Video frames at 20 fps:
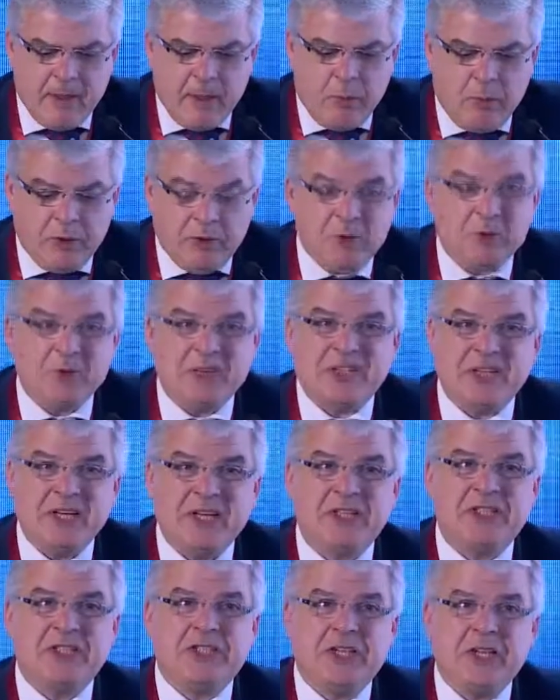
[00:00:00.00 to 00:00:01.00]
we do see
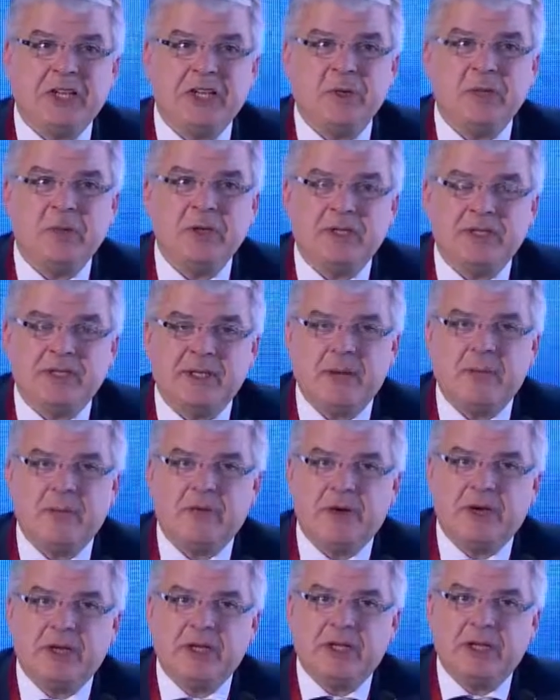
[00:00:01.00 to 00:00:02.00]
it still with some
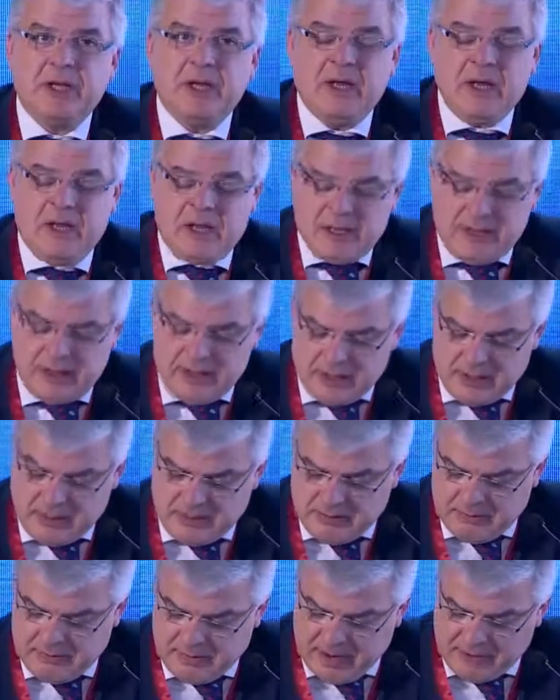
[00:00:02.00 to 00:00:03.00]

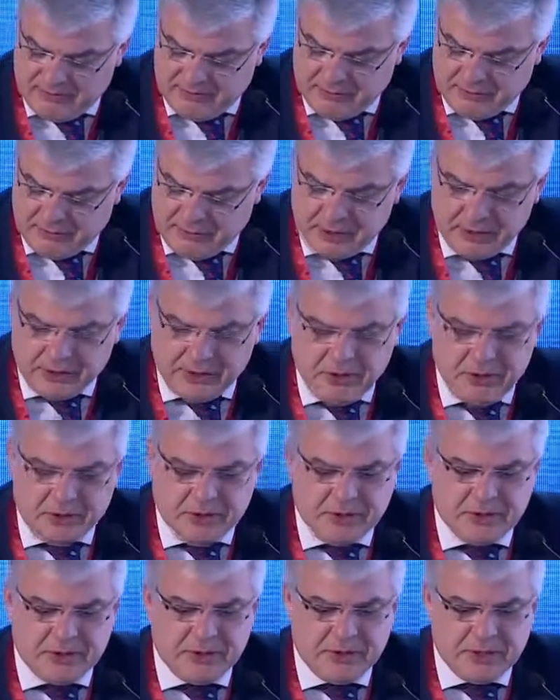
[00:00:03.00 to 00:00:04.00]
IV drug
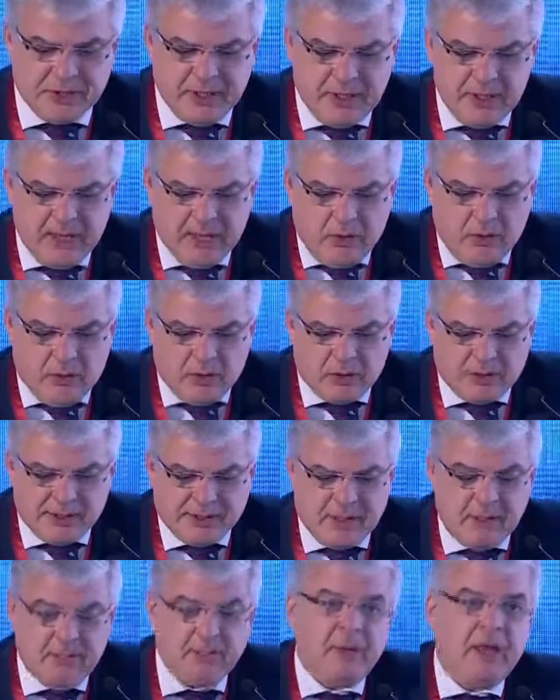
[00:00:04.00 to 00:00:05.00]
users or
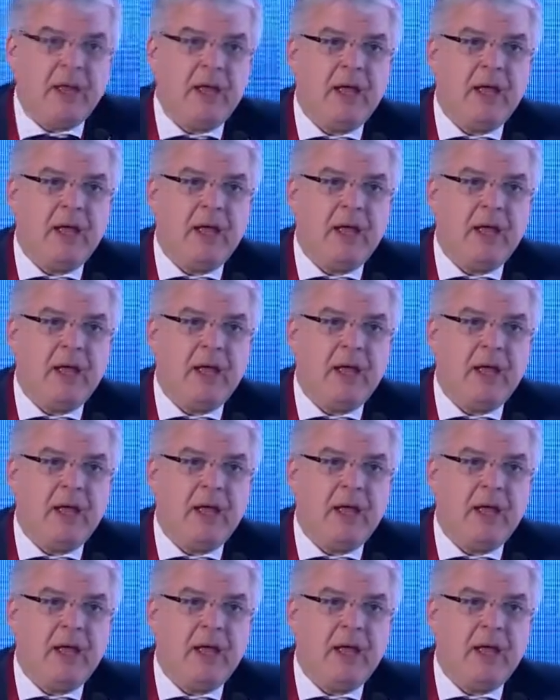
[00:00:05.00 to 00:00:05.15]
some